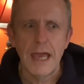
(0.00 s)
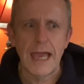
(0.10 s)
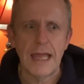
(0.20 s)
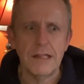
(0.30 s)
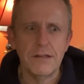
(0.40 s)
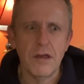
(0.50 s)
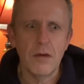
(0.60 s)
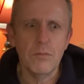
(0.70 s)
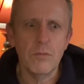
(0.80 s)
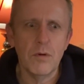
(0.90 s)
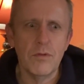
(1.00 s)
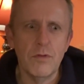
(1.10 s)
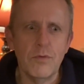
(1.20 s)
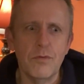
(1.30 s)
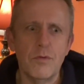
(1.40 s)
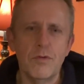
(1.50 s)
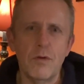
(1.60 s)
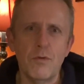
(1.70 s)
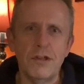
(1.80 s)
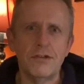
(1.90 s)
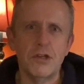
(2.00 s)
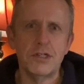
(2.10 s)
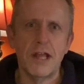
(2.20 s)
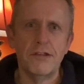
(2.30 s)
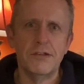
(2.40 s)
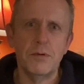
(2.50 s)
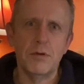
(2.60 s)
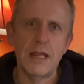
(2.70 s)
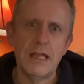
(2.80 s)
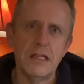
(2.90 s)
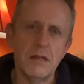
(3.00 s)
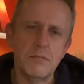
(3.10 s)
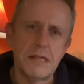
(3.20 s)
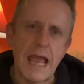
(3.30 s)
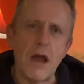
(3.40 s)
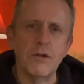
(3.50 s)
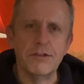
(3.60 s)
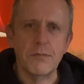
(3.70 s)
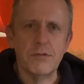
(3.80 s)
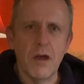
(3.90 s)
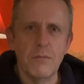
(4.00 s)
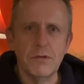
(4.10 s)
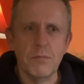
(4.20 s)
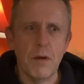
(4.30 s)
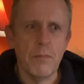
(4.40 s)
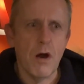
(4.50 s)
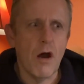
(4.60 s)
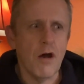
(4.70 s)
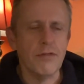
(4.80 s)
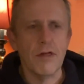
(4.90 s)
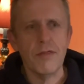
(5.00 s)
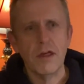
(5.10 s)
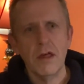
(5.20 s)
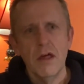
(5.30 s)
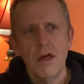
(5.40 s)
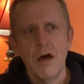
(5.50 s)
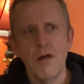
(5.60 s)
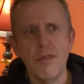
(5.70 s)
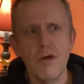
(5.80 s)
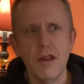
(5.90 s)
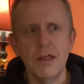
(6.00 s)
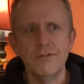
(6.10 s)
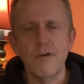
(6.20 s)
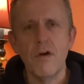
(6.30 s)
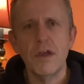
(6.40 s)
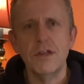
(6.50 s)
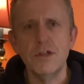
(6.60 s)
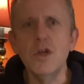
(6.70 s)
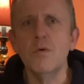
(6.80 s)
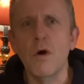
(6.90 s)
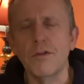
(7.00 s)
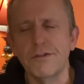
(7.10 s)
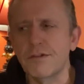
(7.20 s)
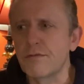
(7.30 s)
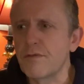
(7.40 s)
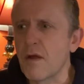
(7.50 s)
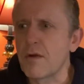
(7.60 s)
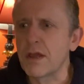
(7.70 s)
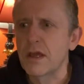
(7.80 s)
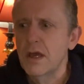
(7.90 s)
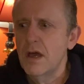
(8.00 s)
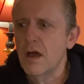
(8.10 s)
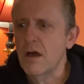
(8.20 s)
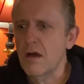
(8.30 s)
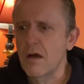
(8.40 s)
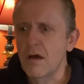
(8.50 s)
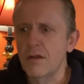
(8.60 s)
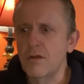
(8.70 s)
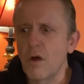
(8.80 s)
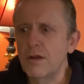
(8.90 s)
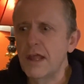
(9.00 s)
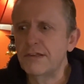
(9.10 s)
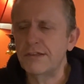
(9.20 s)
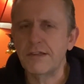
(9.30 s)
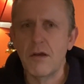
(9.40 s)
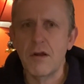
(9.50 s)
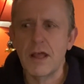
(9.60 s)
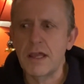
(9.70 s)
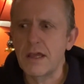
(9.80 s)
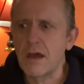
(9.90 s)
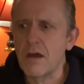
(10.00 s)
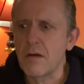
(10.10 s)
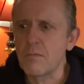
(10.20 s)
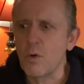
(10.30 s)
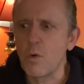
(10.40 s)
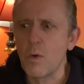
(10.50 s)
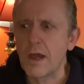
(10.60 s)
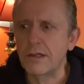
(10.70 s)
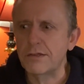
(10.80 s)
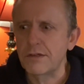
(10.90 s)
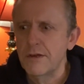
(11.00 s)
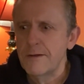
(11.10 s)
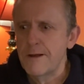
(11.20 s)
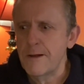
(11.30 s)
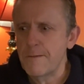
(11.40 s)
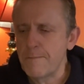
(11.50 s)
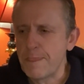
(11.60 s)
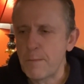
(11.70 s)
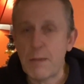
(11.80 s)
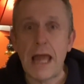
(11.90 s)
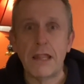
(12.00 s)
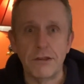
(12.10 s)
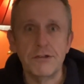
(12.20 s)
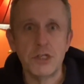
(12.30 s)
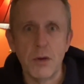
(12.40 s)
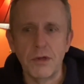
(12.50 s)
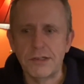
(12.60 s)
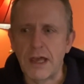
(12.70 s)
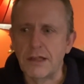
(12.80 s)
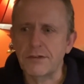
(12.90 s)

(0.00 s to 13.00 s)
And the research tends to be leading them down sometimes a path, I think, that is very nuanced and very not necessarily always balanced, shall we say.